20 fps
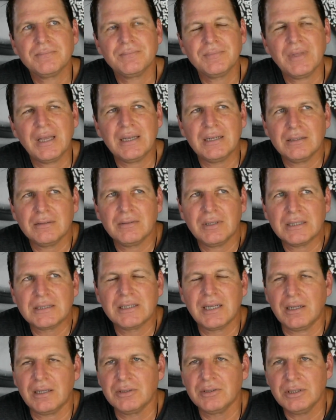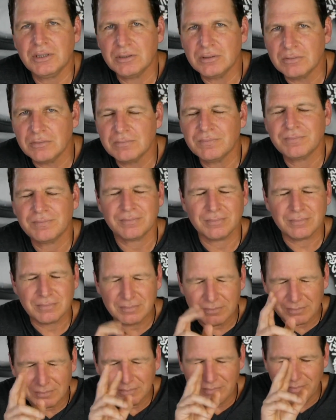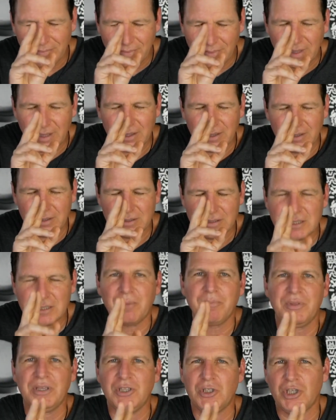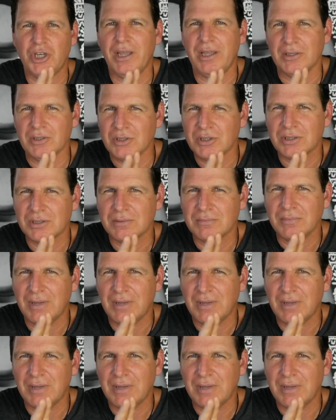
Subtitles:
and I tell you, something changed,